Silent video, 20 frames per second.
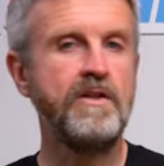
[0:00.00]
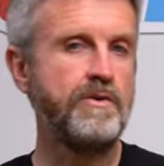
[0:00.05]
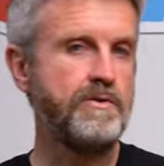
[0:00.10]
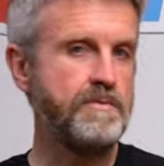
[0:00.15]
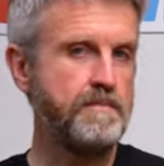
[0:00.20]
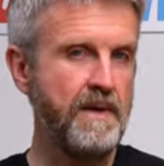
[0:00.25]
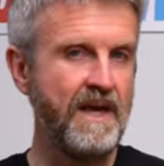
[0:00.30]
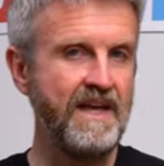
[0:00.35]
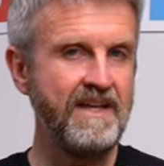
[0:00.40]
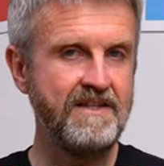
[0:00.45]
those
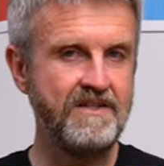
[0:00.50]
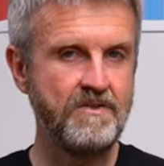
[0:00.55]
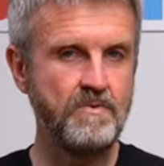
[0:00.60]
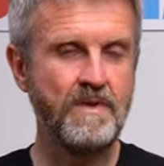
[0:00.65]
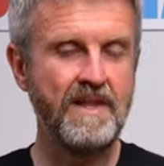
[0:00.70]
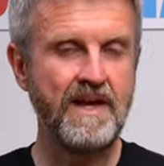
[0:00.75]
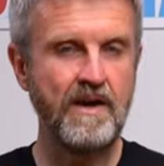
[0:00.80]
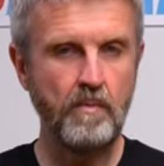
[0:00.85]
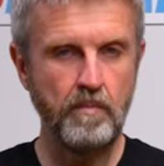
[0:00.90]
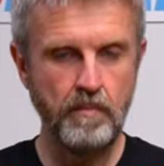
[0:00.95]
pins
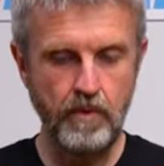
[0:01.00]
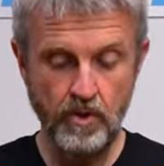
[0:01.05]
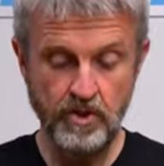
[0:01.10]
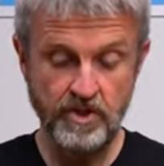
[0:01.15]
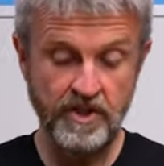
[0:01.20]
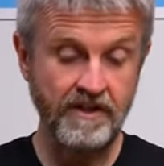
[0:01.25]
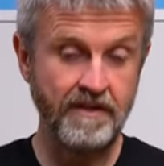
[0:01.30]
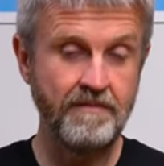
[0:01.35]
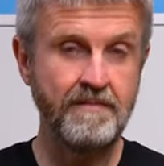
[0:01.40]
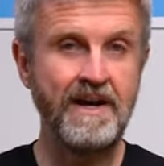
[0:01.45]
without
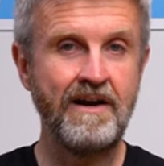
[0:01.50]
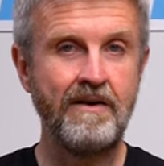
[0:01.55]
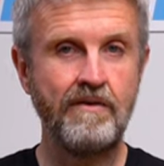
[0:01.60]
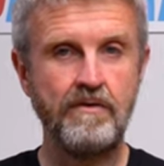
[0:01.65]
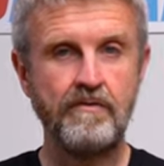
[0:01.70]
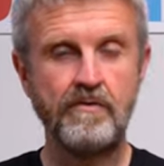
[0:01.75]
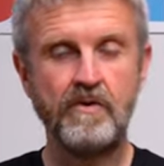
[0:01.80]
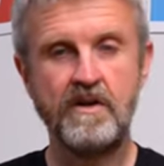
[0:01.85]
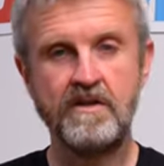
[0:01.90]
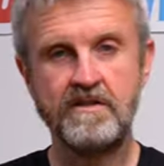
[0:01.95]
pushing them out of
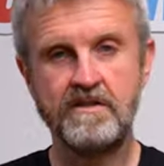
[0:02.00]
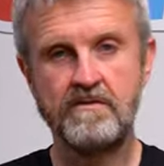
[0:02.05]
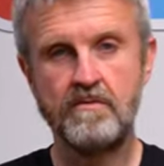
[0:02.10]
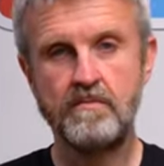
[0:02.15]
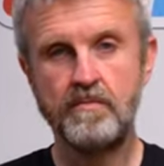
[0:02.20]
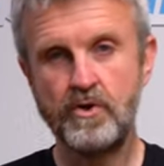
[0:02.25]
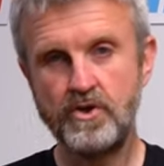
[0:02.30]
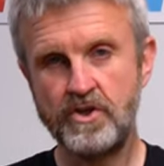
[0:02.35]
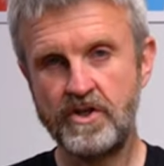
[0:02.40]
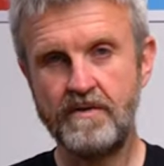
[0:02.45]
the visor
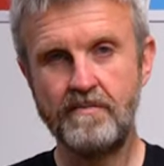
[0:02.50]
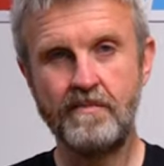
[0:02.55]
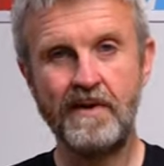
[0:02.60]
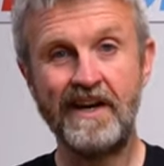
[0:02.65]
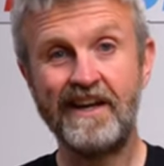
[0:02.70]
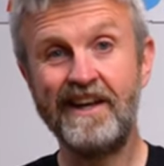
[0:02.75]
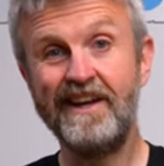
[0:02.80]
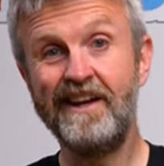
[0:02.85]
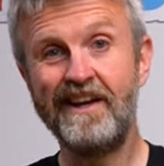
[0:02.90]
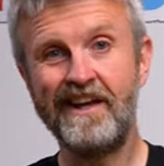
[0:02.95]
and pushing them
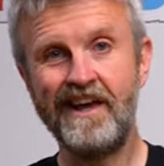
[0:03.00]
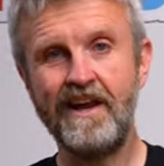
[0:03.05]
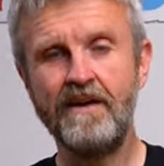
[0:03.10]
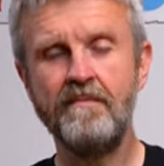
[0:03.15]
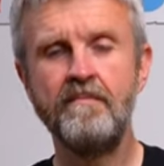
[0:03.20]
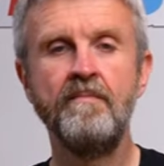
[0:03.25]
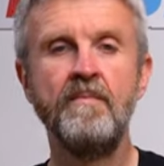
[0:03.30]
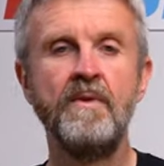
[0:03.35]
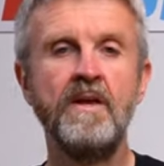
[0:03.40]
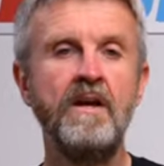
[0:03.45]
back in again.
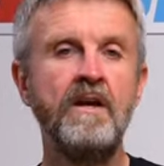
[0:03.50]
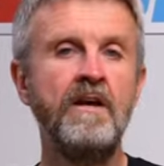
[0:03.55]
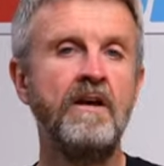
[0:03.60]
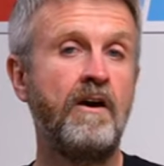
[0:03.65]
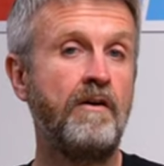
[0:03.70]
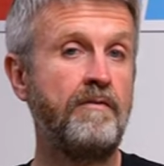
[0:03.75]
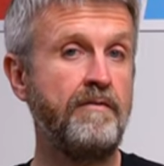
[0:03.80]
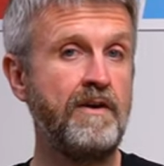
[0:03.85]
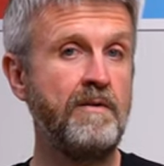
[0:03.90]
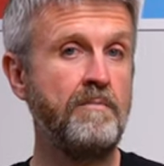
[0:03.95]

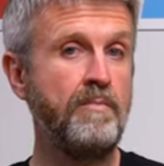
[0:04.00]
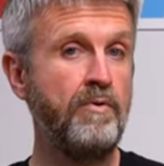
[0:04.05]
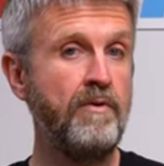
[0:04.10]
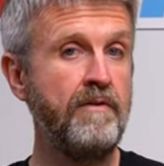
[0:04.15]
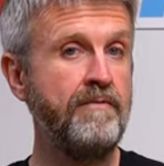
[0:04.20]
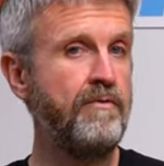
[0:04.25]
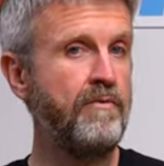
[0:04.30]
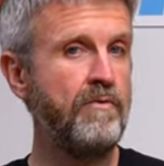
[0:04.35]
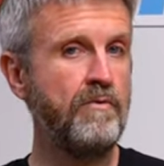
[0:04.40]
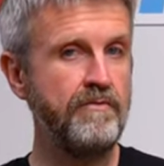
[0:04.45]
I found
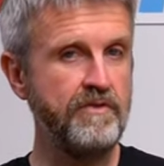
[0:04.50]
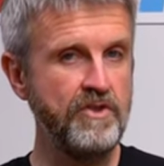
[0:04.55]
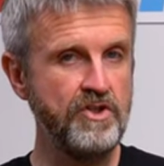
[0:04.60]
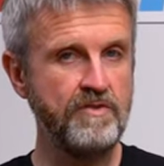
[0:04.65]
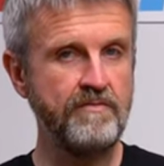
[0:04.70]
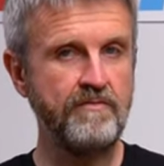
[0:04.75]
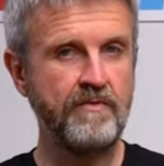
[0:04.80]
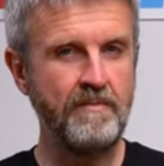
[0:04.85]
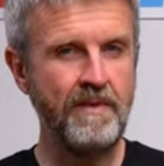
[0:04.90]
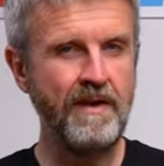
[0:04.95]
peripheral
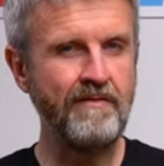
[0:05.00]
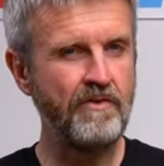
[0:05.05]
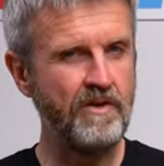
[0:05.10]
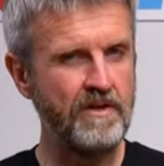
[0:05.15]
vision from that